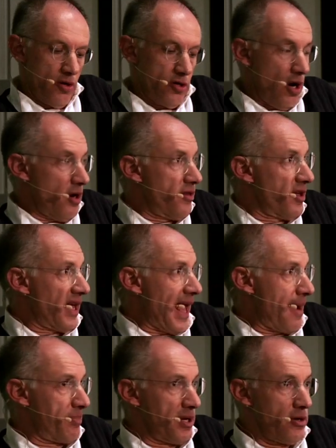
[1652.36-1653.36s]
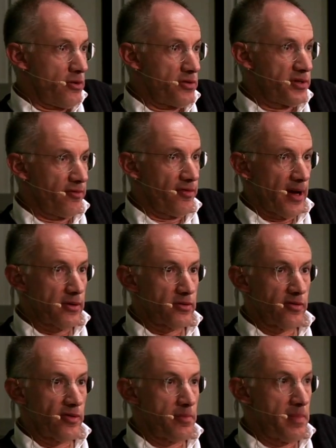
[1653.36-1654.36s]
Jonathan Kaplan, who's the founder
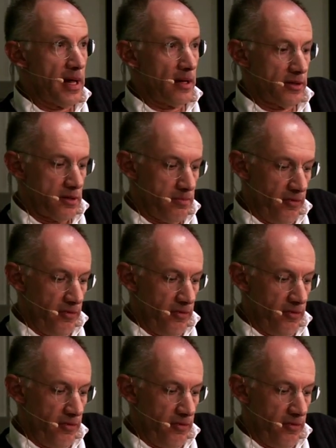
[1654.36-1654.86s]
of the Melt and